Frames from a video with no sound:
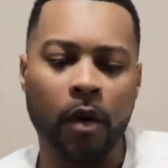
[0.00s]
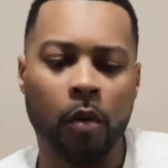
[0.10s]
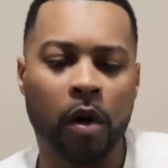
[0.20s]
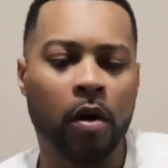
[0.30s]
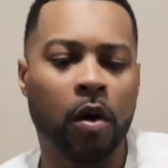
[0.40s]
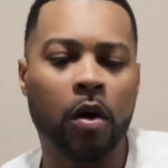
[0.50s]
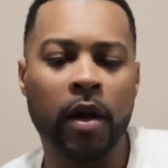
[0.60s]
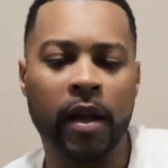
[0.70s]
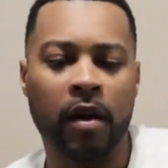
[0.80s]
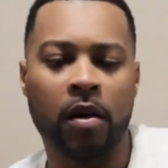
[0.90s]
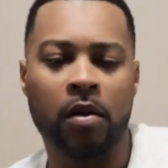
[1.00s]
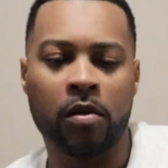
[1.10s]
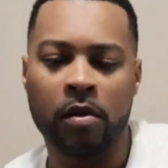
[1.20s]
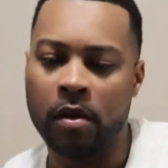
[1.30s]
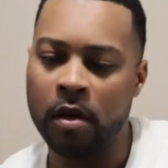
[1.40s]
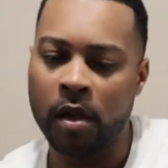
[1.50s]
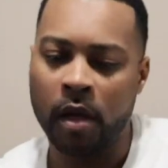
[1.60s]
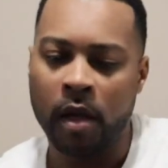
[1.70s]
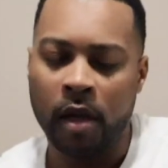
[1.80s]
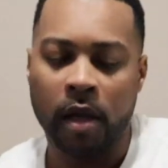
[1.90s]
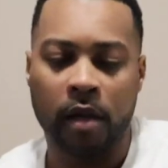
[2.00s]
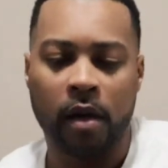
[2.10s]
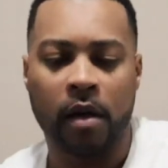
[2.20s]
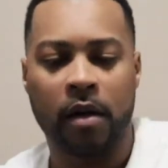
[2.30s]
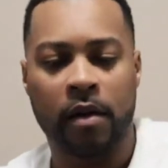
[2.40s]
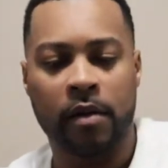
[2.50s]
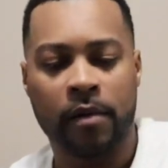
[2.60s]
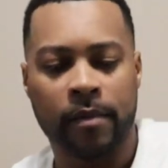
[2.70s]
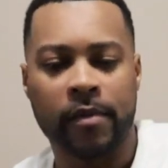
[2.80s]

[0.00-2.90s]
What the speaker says: we're gonna go ahead on and we'll